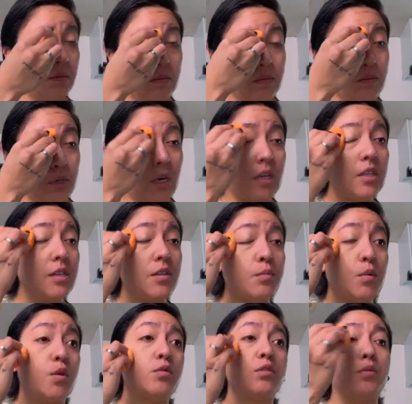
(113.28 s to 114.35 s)
probably the
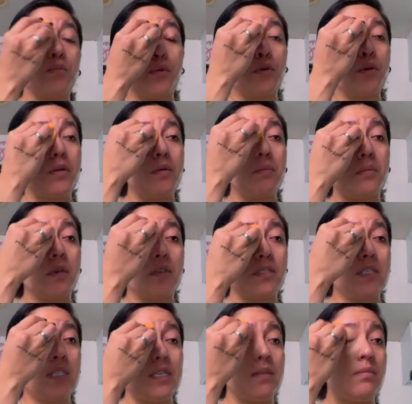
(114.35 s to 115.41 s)
most important
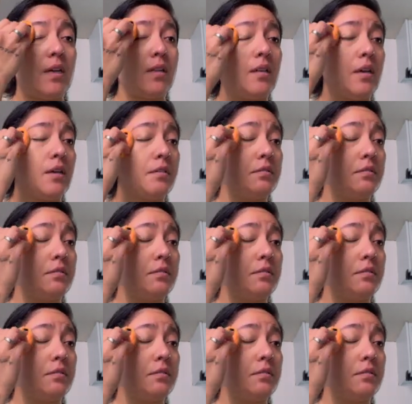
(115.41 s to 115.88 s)
person in my life.